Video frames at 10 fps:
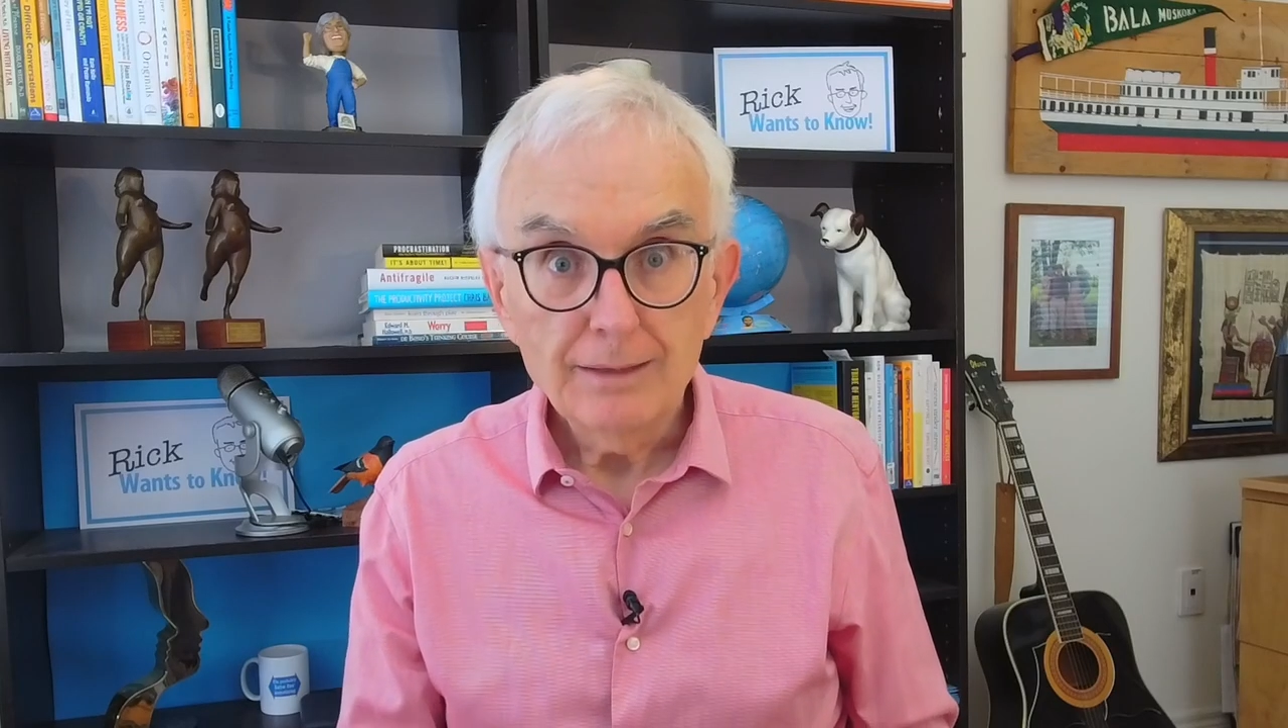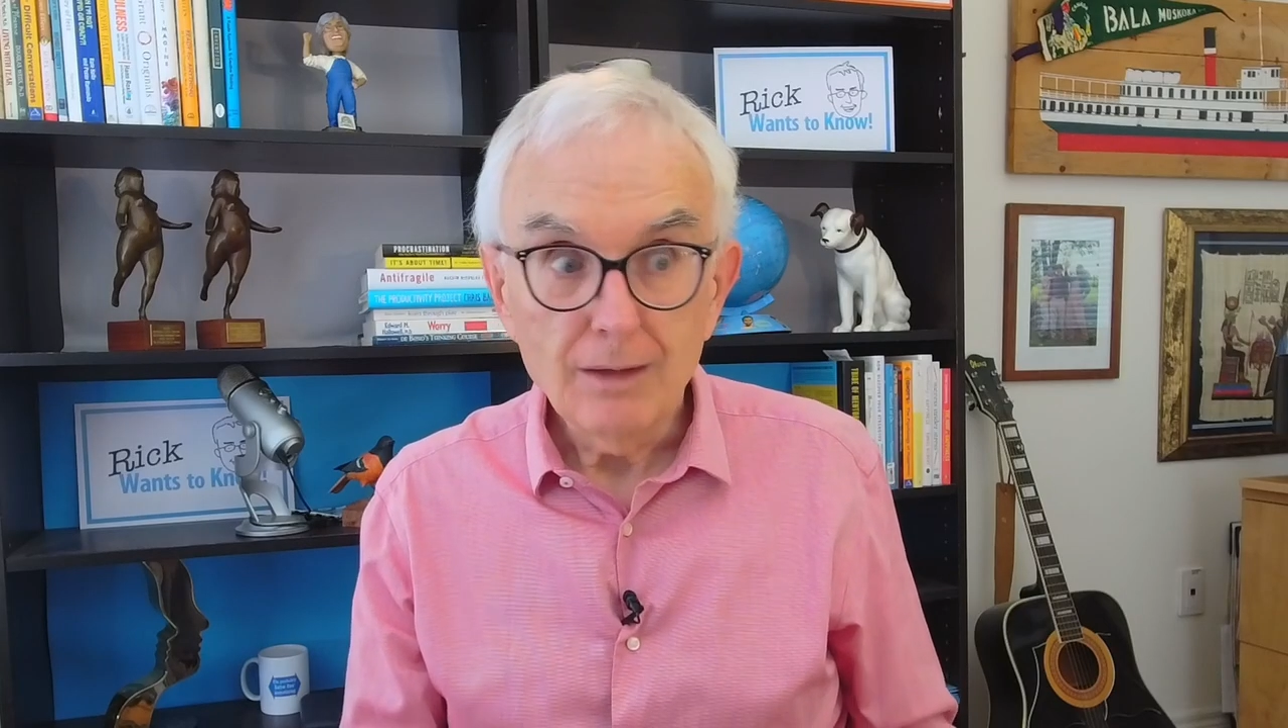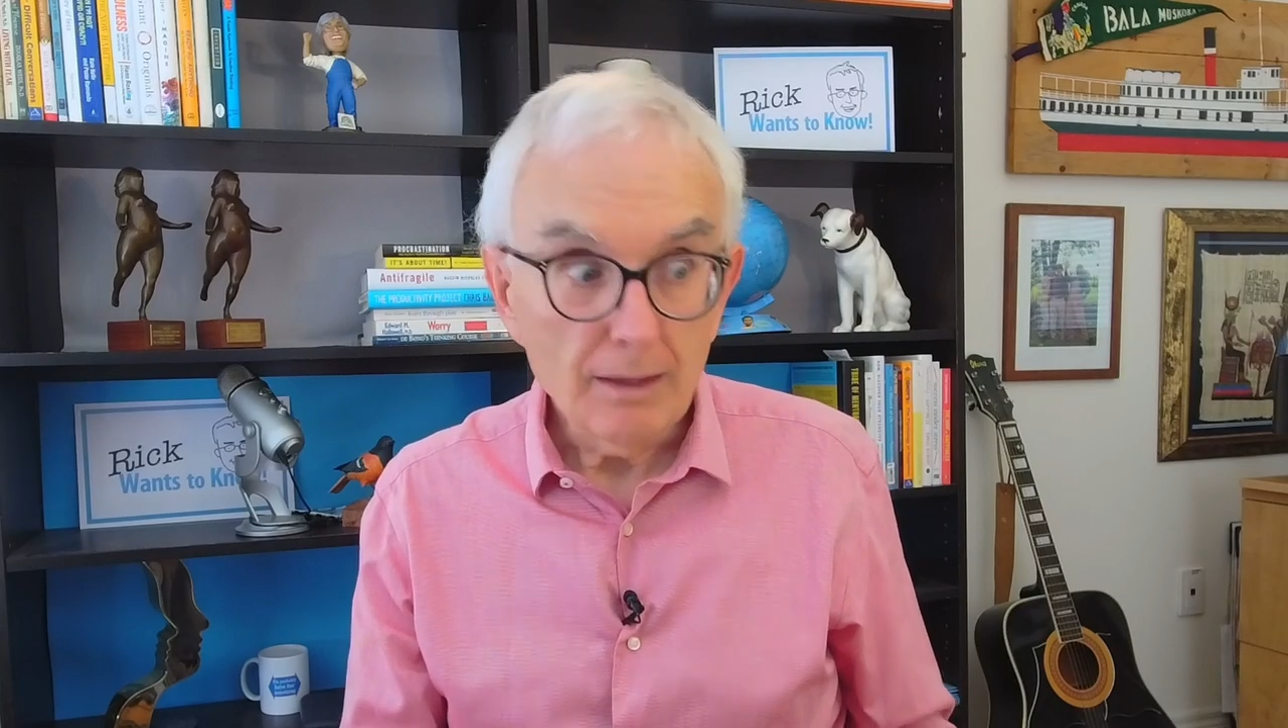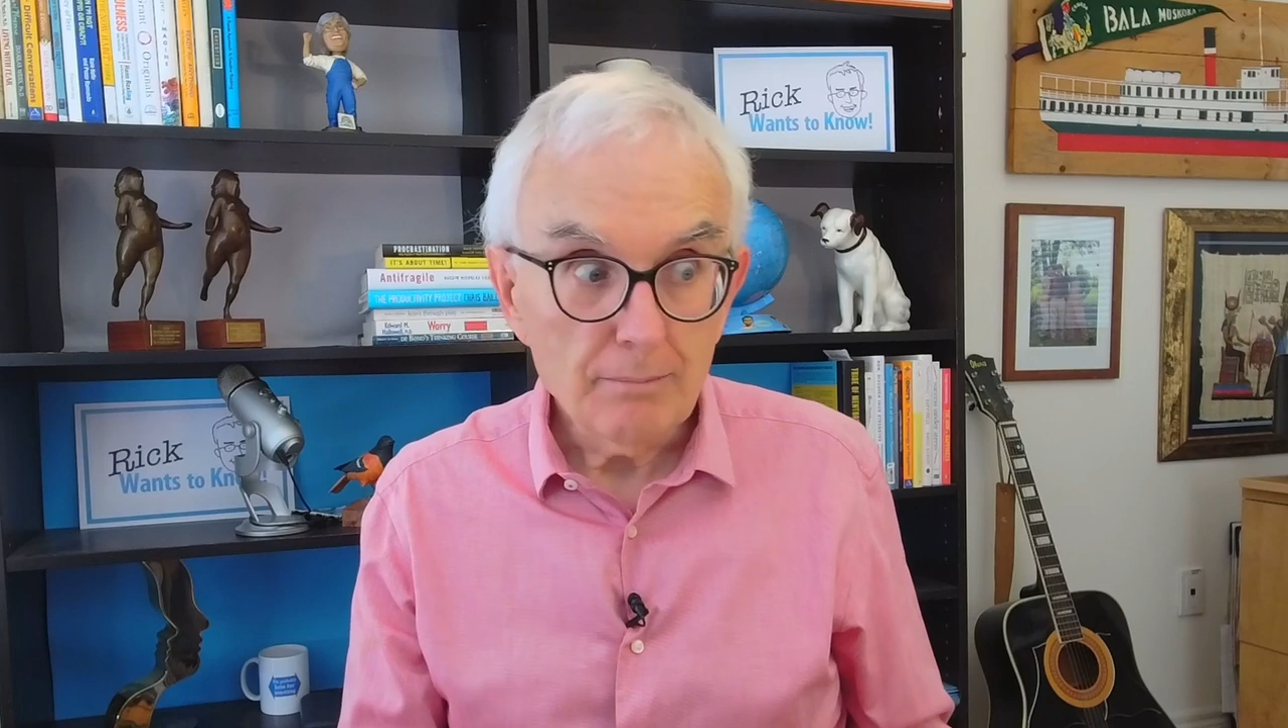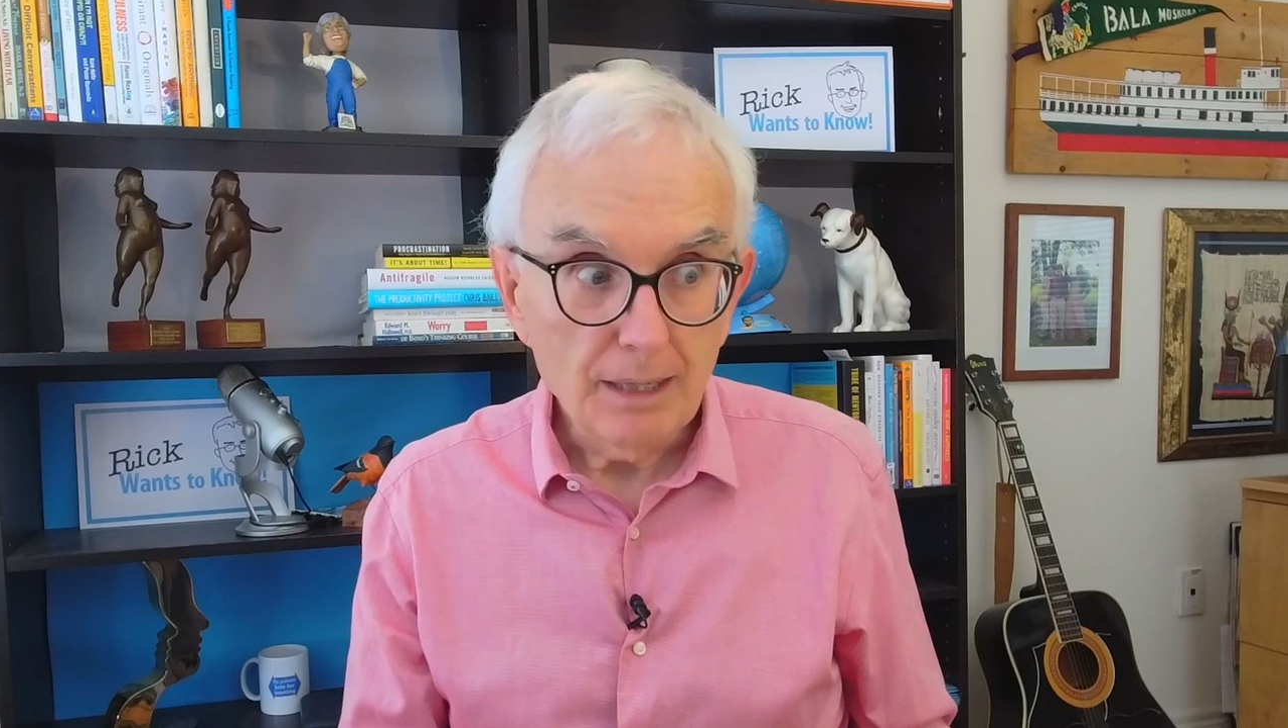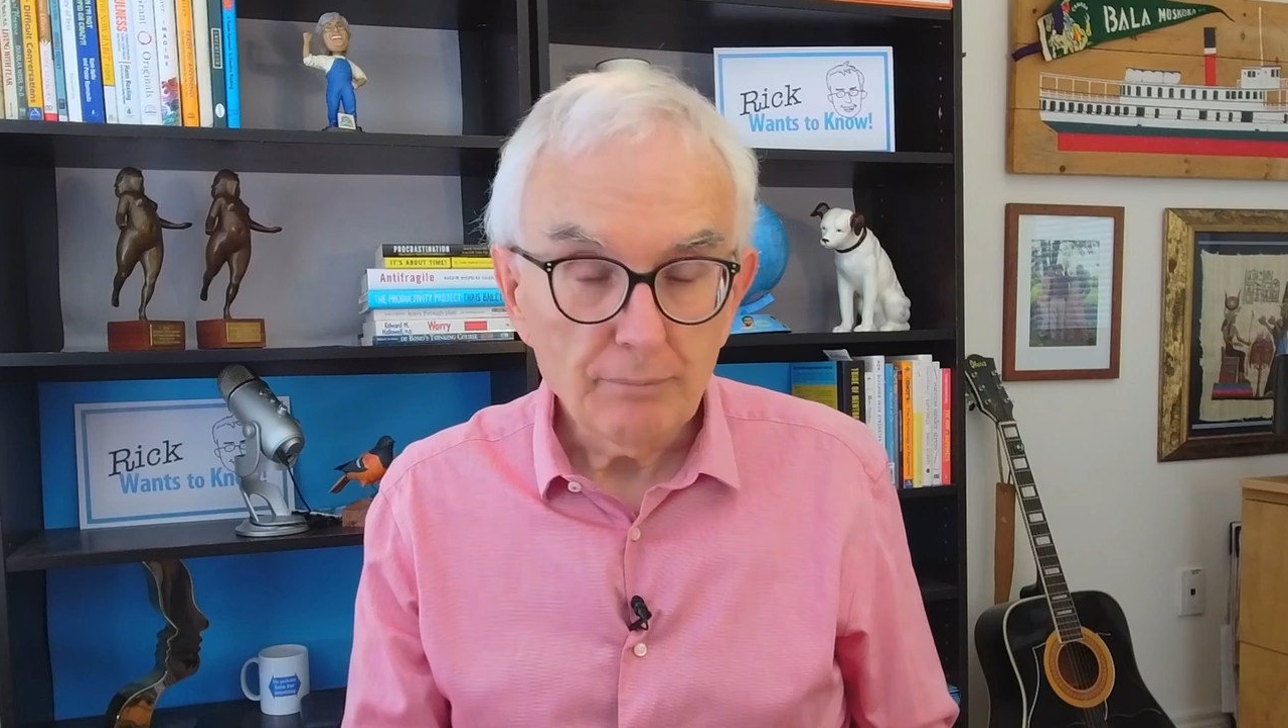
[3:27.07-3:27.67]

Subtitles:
not in my